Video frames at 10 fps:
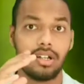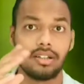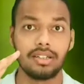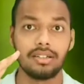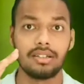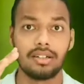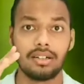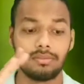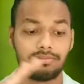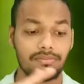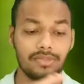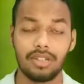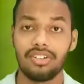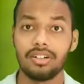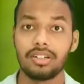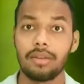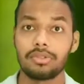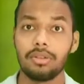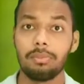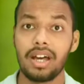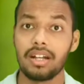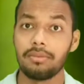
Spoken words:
Then different types of parent